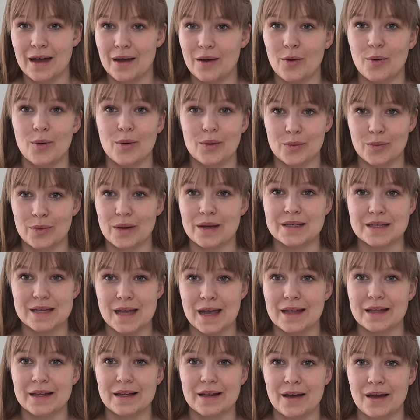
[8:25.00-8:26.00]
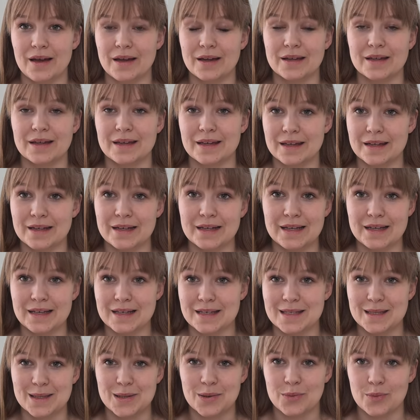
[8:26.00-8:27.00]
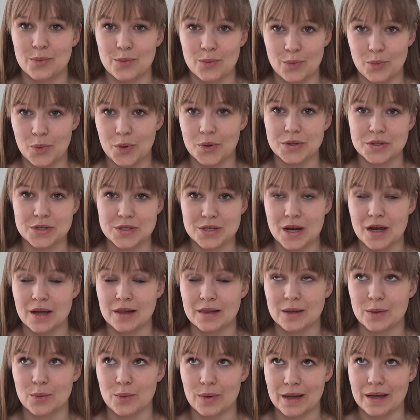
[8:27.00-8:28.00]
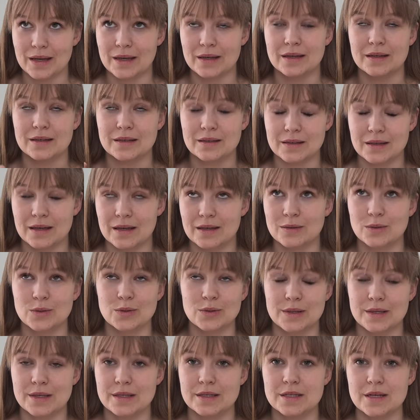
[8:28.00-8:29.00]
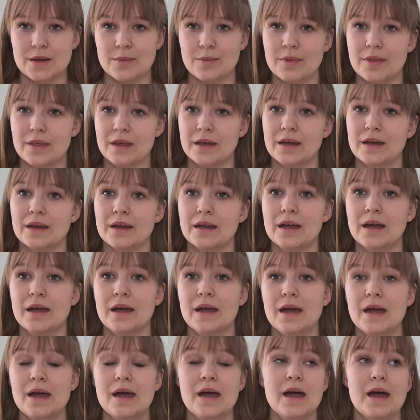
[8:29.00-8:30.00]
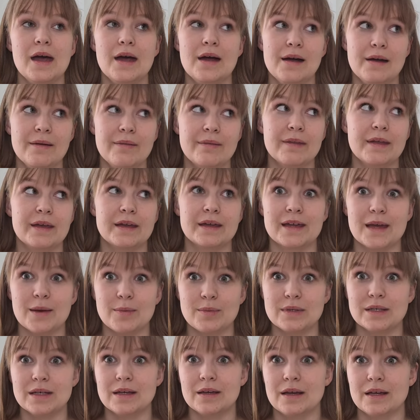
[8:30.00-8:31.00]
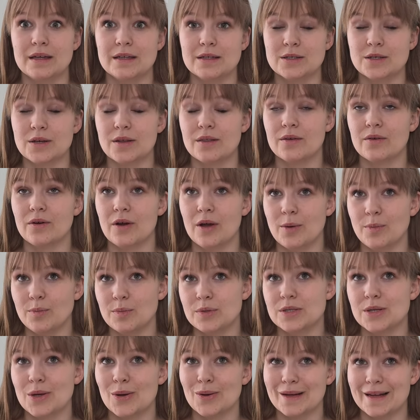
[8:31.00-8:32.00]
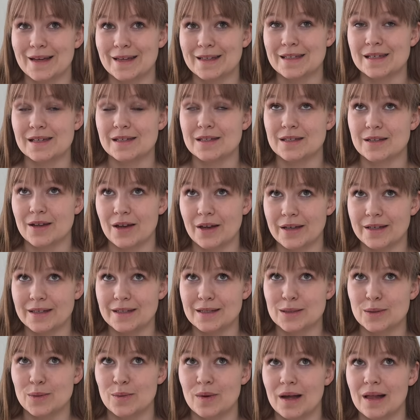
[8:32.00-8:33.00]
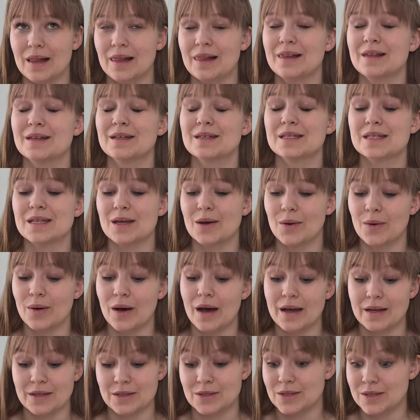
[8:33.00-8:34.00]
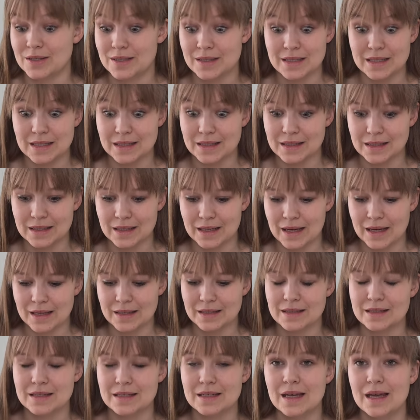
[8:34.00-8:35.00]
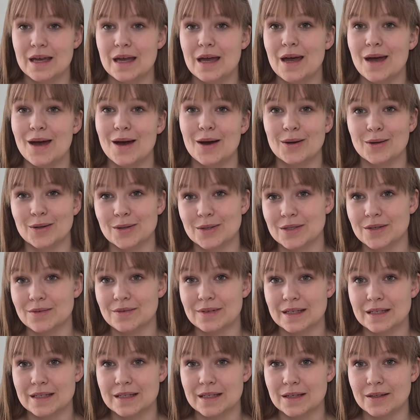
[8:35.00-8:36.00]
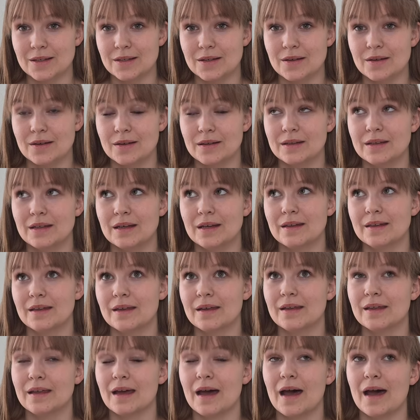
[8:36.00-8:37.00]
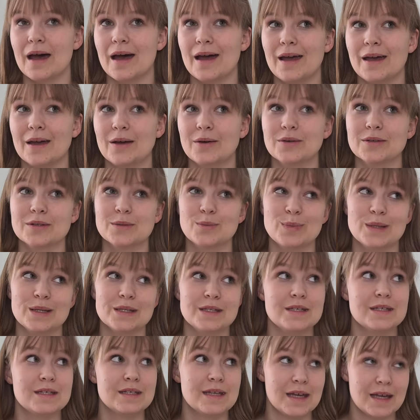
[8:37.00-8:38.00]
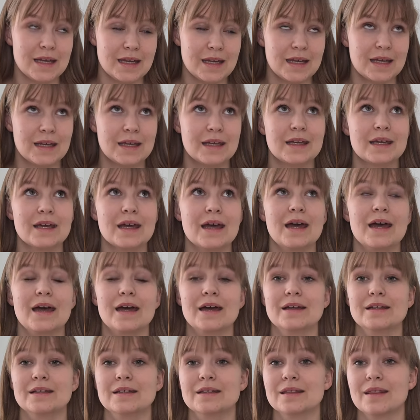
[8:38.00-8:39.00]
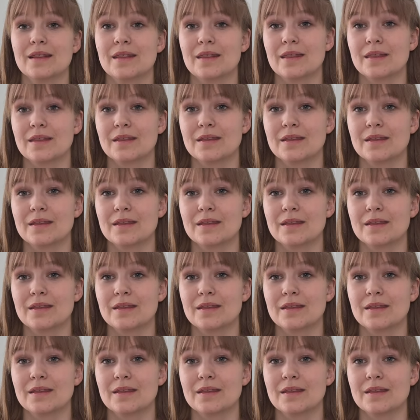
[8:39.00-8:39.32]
always had like at least one child awake and doing something, and they kept each other up so late at night as well, so I just didn't get lot of knitting done. And then I got a bit sick, and